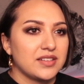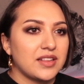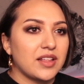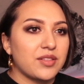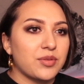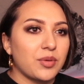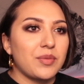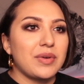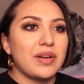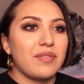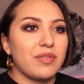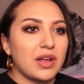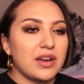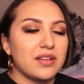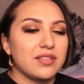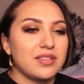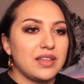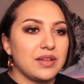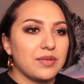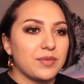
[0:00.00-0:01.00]
That's what we never got
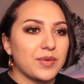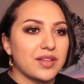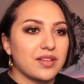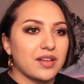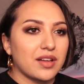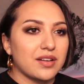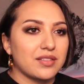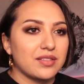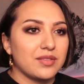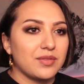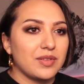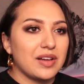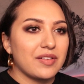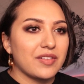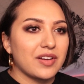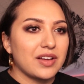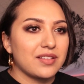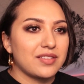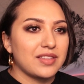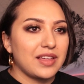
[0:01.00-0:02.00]
to see. We've got to,
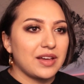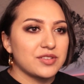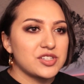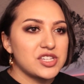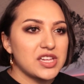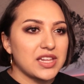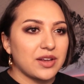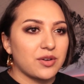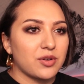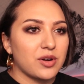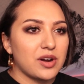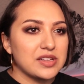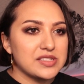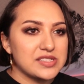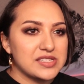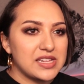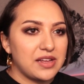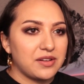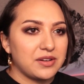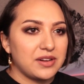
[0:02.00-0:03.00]
never got to see how she like
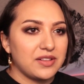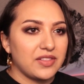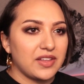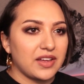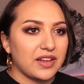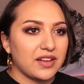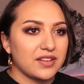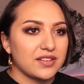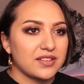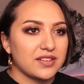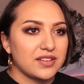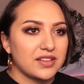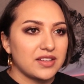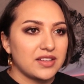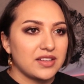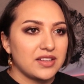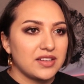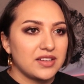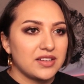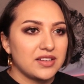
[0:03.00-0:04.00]
crawls down in there,
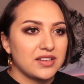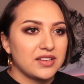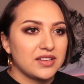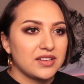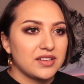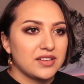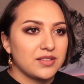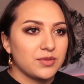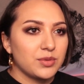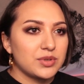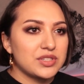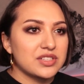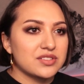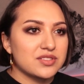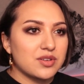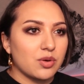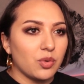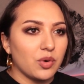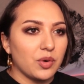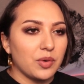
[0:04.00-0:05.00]
which
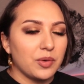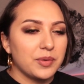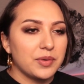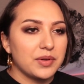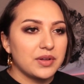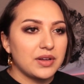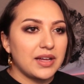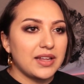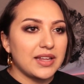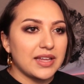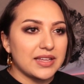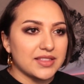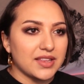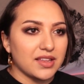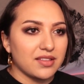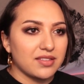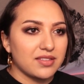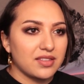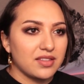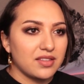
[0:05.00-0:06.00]
is cool. I like
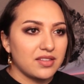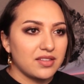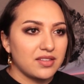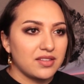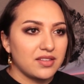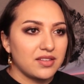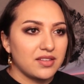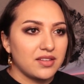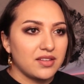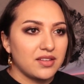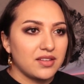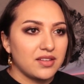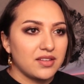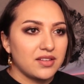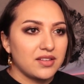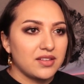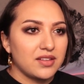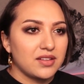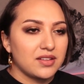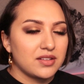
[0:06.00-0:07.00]
this.
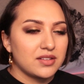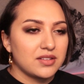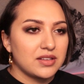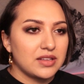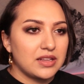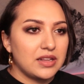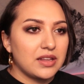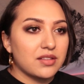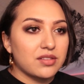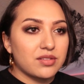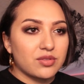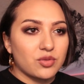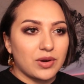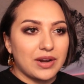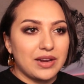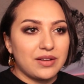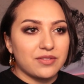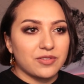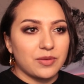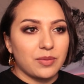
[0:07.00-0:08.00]
It looks
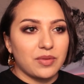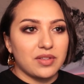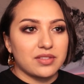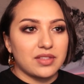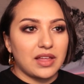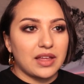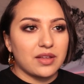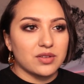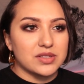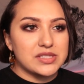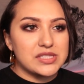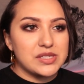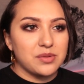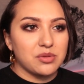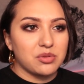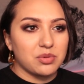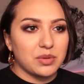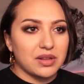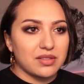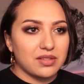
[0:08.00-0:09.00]
great from this angle too,
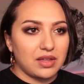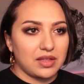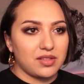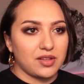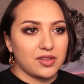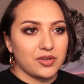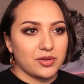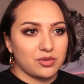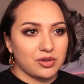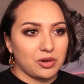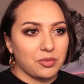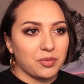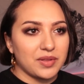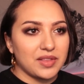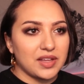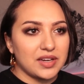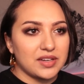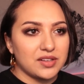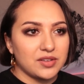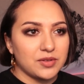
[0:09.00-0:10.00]
as well as like the closer up
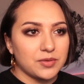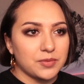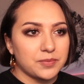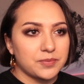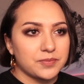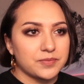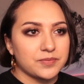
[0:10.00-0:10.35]
when they do.